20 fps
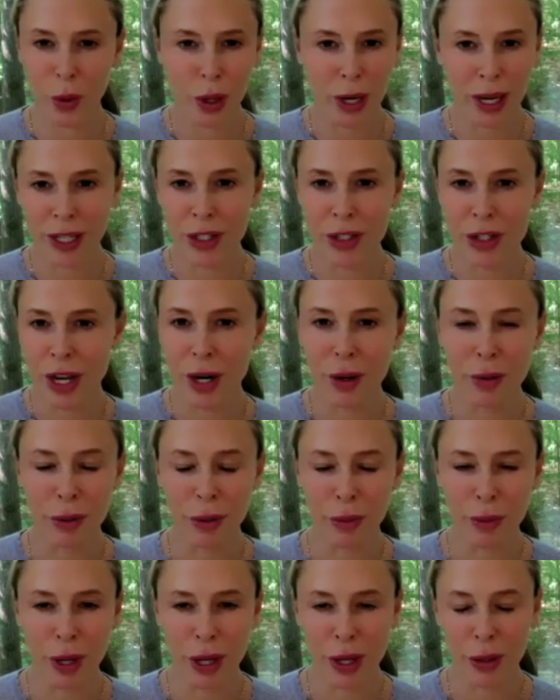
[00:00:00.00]
work in general,
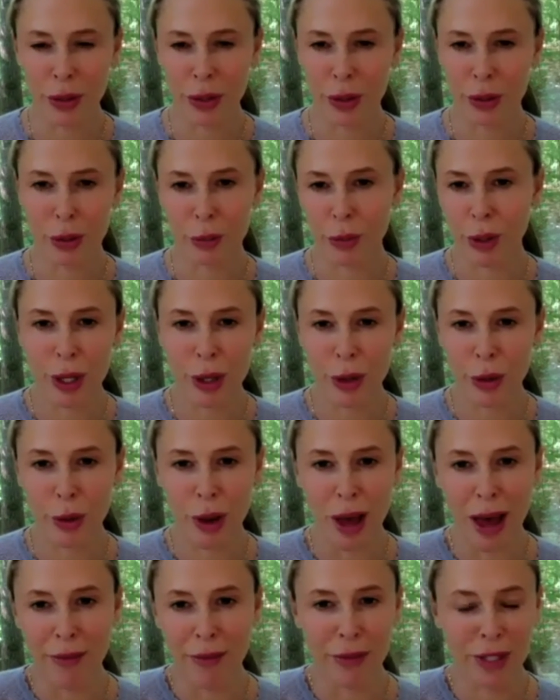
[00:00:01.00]
what you do and what you
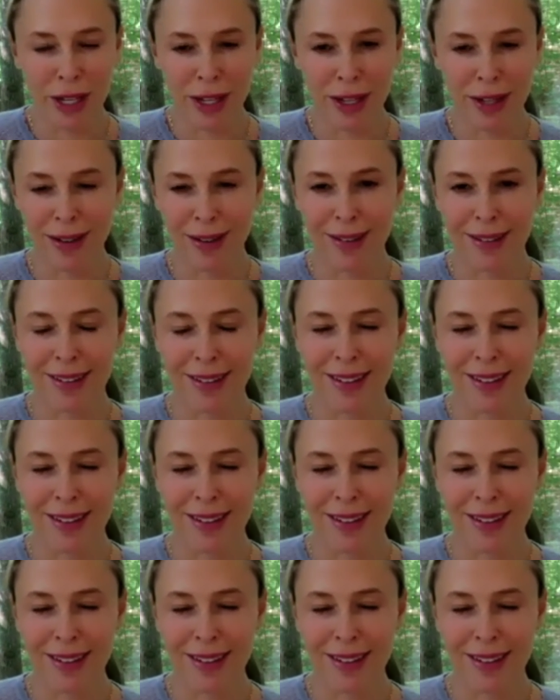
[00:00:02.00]
have done.